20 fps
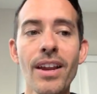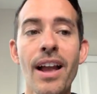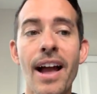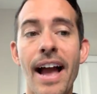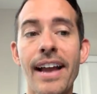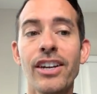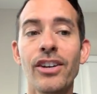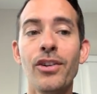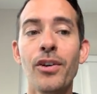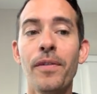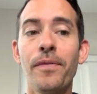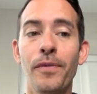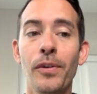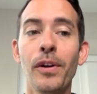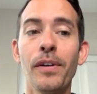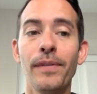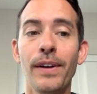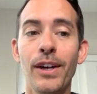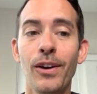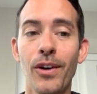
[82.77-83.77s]
I could do a
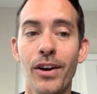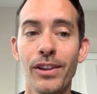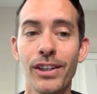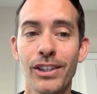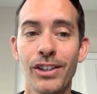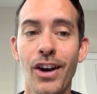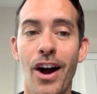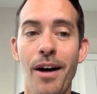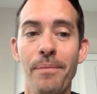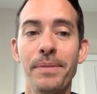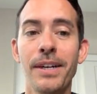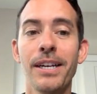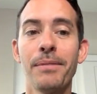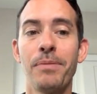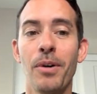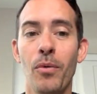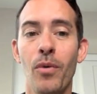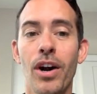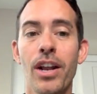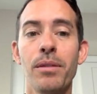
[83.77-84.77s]
full video on this topic,
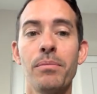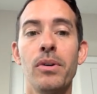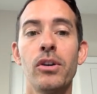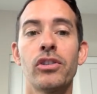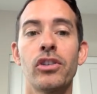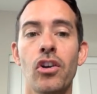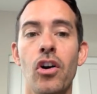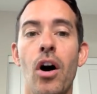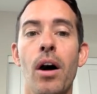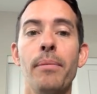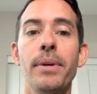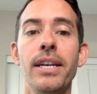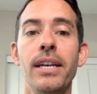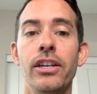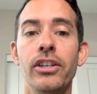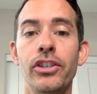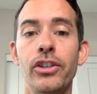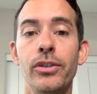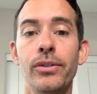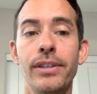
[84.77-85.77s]
but one of the most common
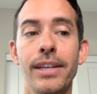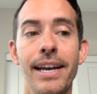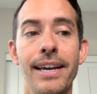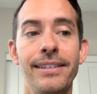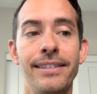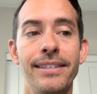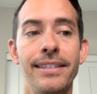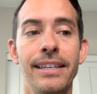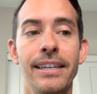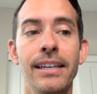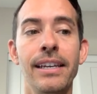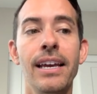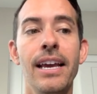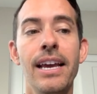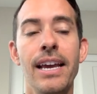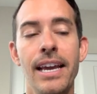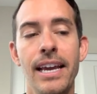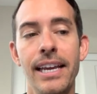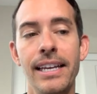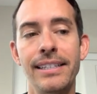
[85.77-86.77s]
issues that I see
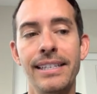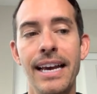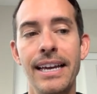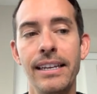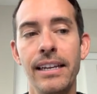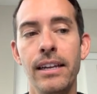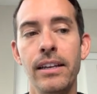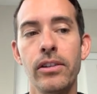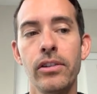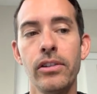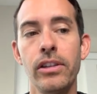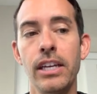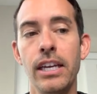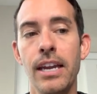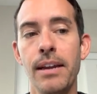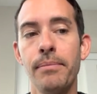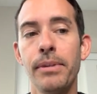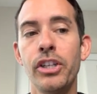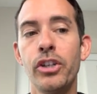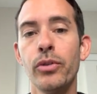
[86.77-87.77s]
is that either
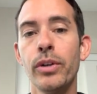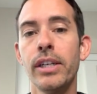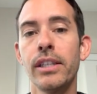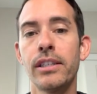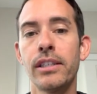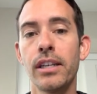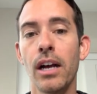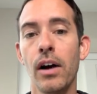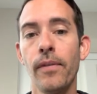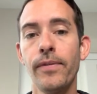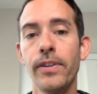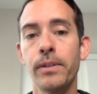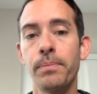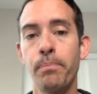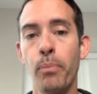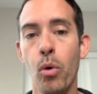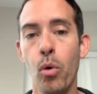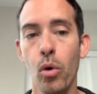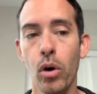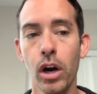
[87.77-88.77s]
the imagery itself is
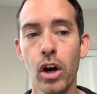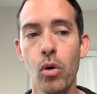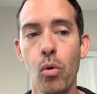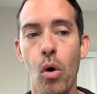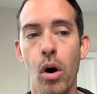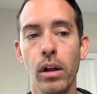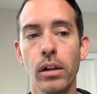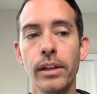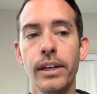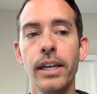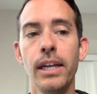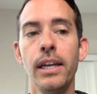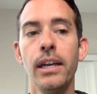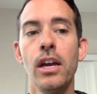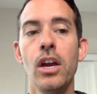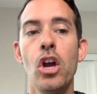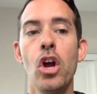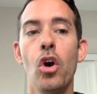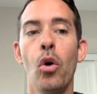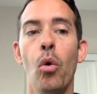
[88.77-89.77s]
poor
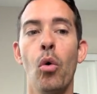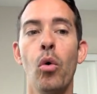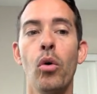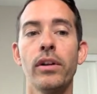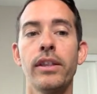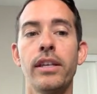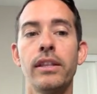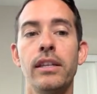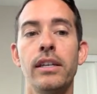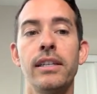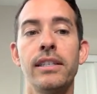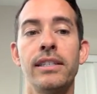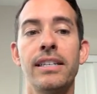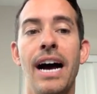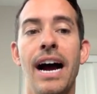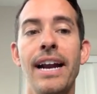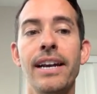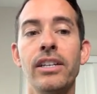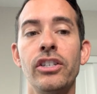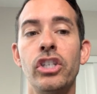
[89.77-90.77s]
quality or that the
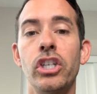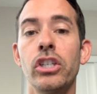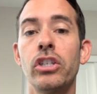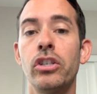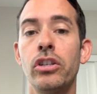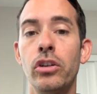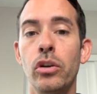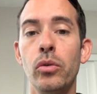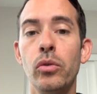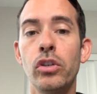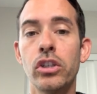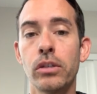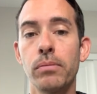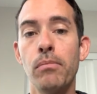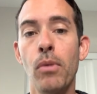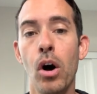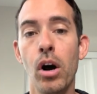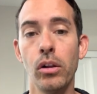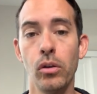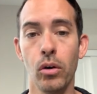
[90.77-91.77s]
design is just too
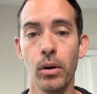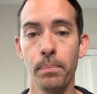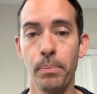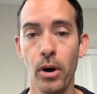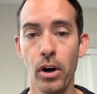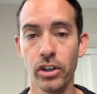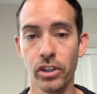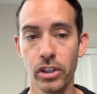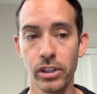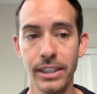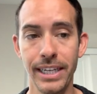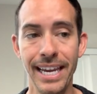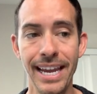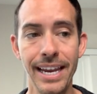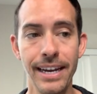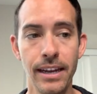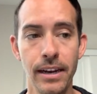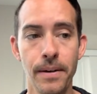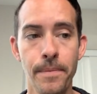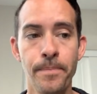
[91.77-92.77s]
small or partially
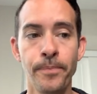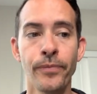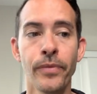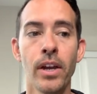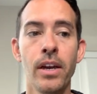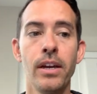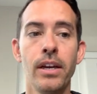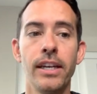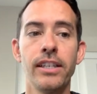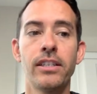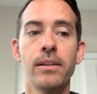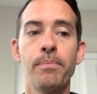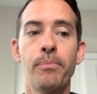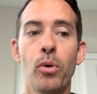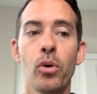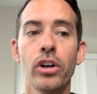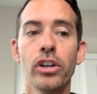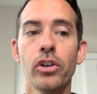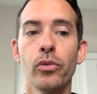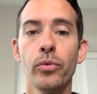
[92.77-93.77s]
hidden. It's
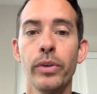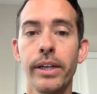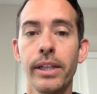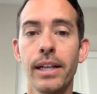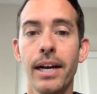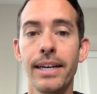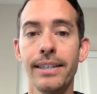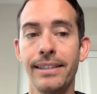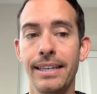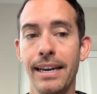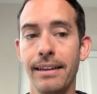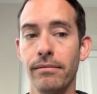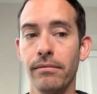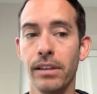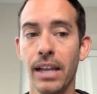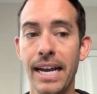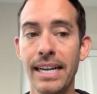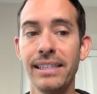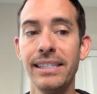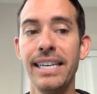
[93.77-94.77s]
important to realize that
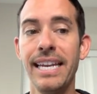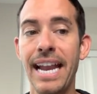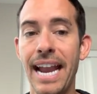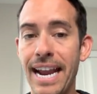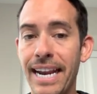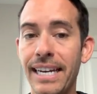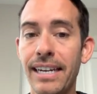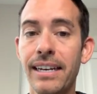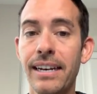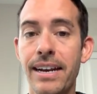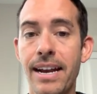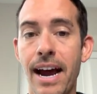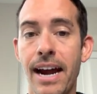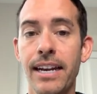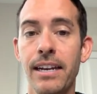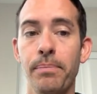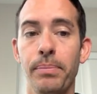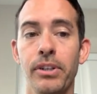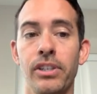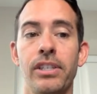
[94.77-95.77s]
likely 80 to
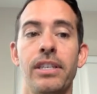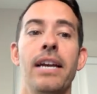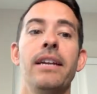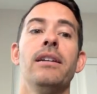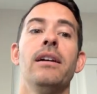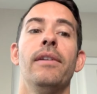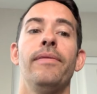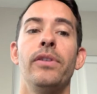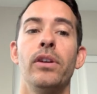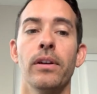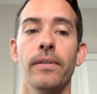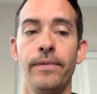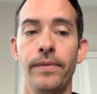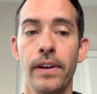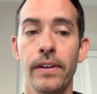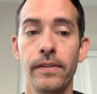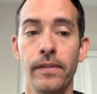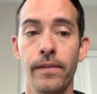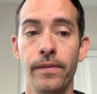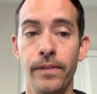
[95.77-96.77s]
90% of your
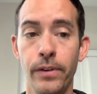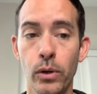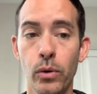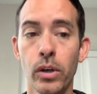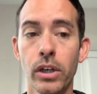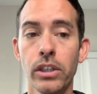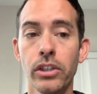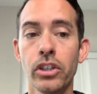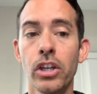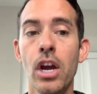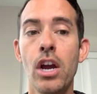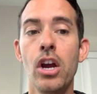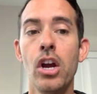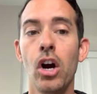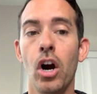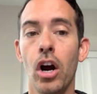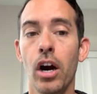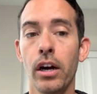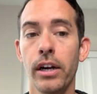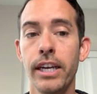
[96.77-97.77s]
viewers
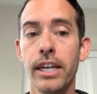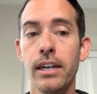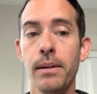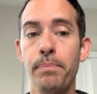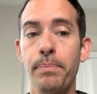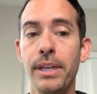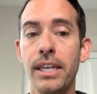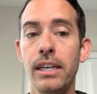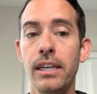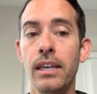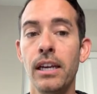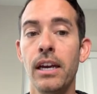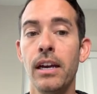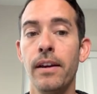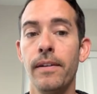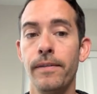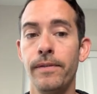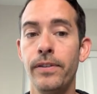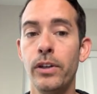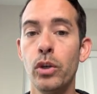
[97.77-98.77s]
are gonna be
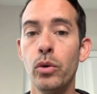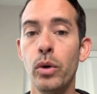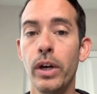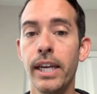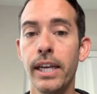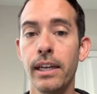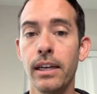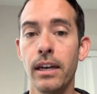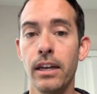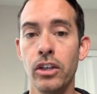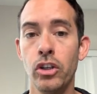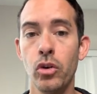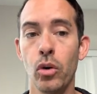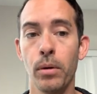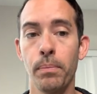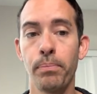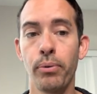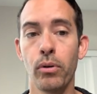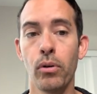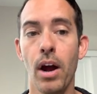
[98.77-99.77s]
viewing
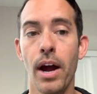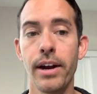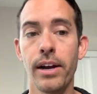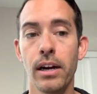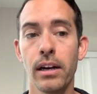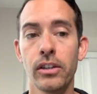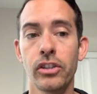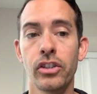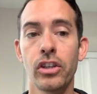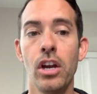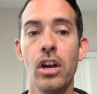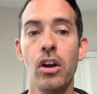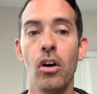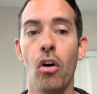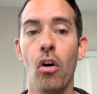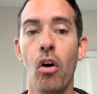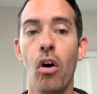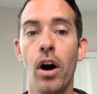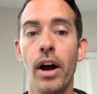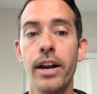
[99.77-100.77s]
your products
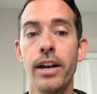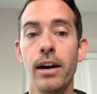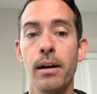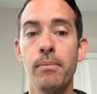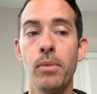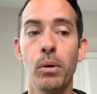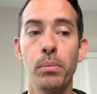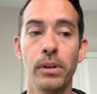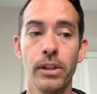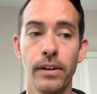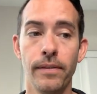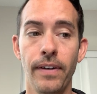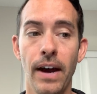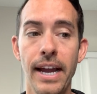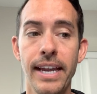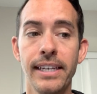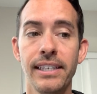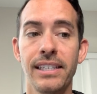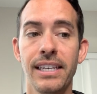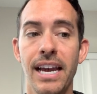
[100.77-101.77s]
on a mobile
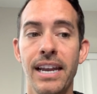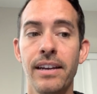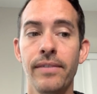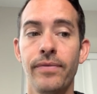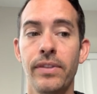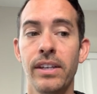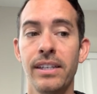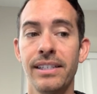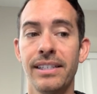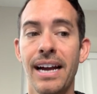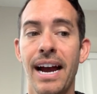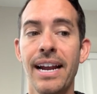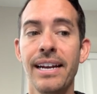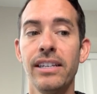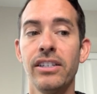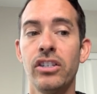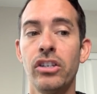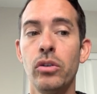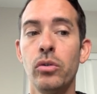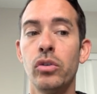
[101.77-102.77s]
device. And if the design
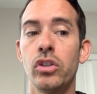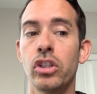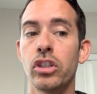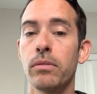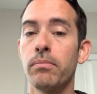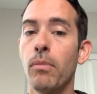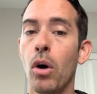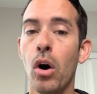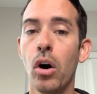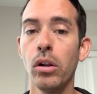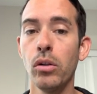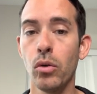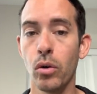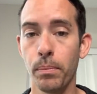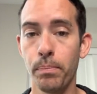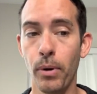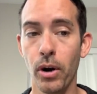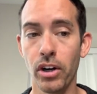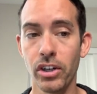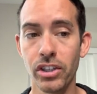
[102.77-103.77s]
is too small
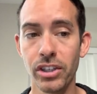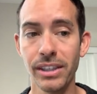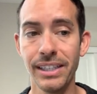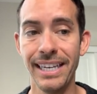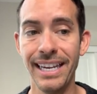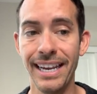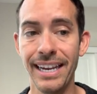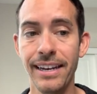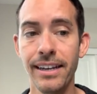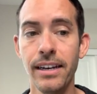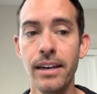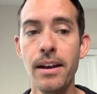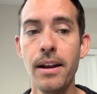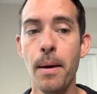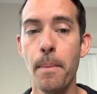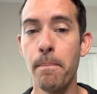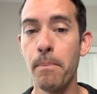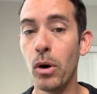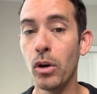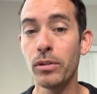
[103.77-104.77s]
or partially hidden,
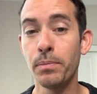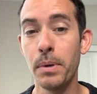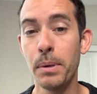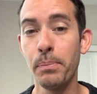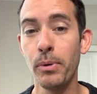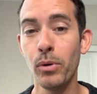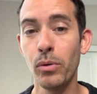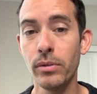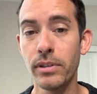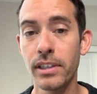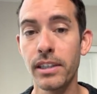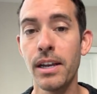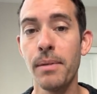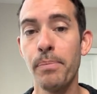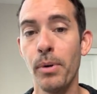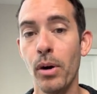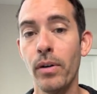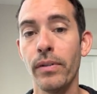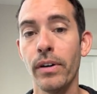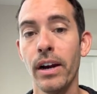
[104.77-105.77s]
most people will
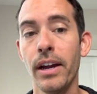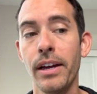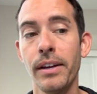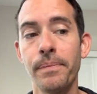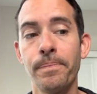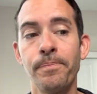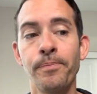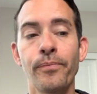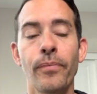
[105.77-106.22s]
skip over it.